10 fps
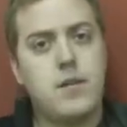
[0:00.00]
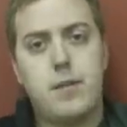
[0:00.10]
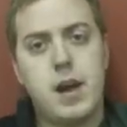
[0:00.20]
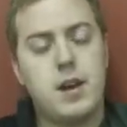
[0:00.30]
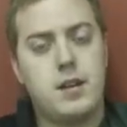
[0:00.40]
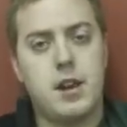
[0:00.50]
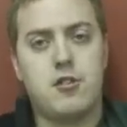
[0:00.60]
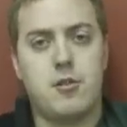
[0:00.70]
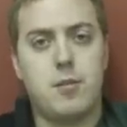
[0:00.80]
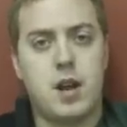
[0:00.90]
even pay
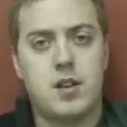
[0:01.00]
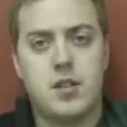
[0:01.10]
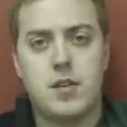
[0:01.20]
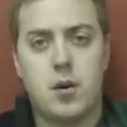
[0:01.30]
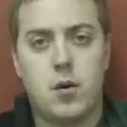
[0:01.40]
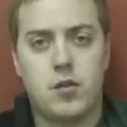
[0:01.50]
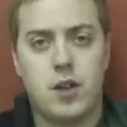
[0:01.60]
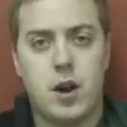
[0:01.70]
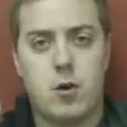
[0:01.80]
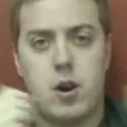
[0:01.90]
attention when I said the whole
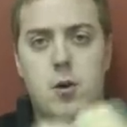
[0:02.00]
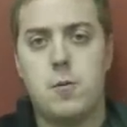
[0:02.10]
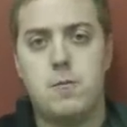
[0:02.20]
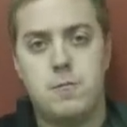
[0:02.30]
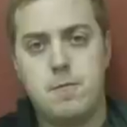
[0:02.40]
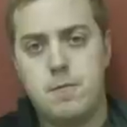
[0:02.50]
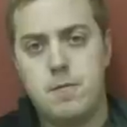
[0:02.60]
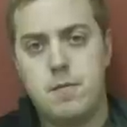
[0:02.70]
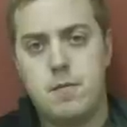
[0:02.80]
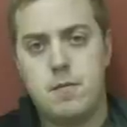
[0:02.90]
scenario?
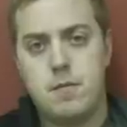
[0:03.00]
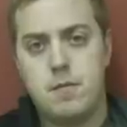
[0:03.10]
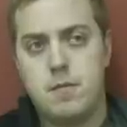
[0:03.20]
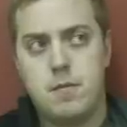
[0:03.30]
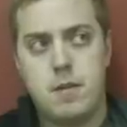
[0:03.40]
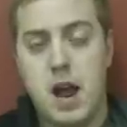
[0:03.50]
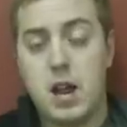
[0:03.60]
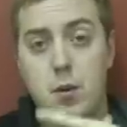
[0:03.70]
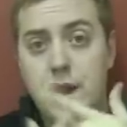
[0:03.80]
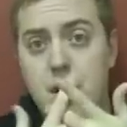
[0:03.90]

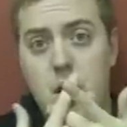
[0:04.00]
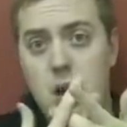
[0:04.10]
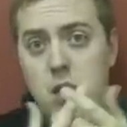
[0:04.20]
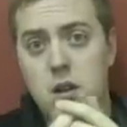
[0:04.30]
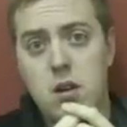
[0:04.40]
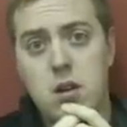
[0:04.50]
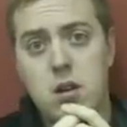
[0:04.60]
Anyone at all?